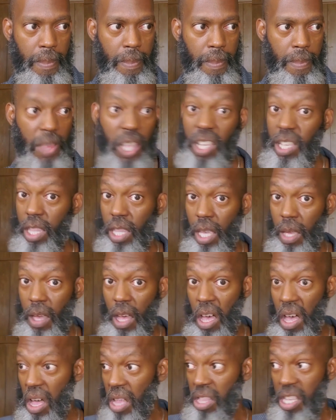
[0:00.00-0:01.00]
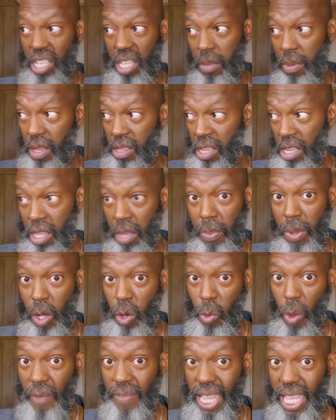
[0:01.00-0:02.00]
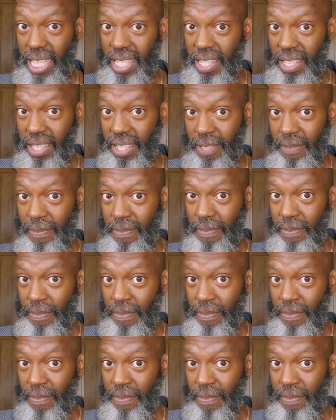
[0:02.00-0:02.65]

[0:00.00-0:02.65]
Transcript: Look at the uh, look at the look at the book of Revelations.